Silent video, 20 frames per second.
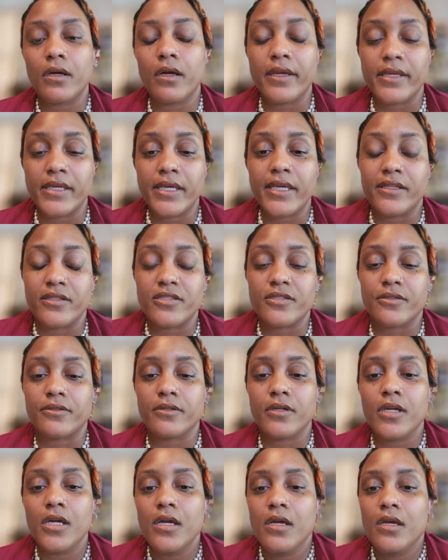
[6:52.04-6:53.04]
answer.
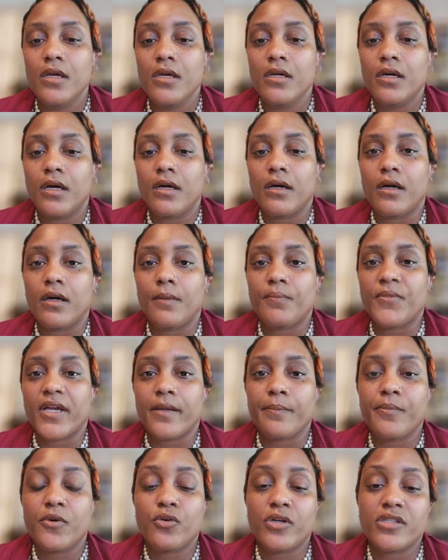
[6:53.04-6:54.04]

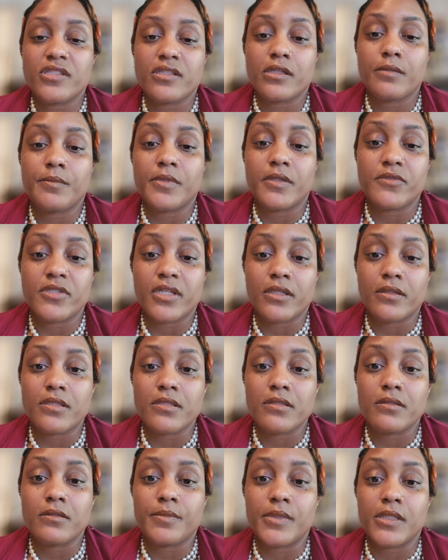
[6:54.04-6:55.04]
That question can be objected
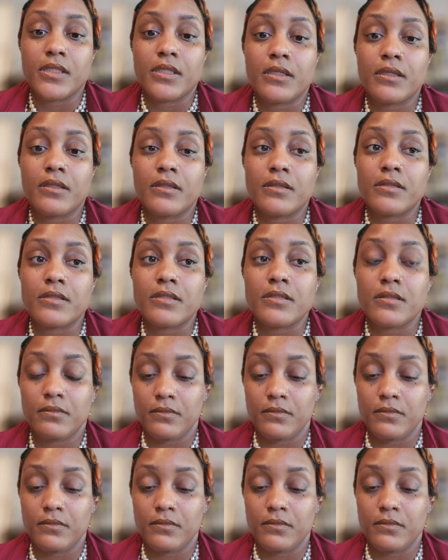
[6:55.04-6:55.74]
to because